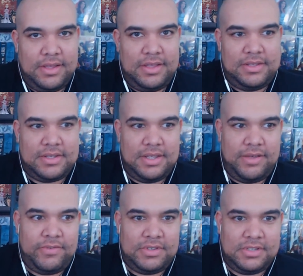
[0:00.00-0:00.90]
he's
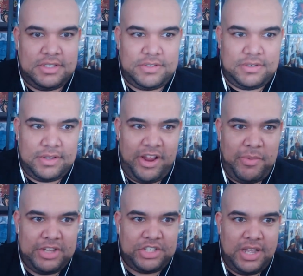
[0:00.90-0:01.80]
ever since his.
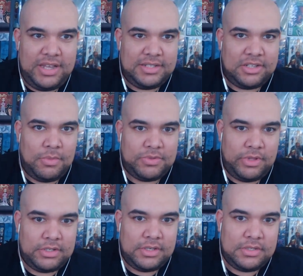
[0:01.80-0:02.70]
Everybody changed almost when
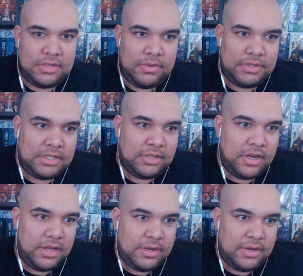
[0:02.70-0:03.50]
his sister died.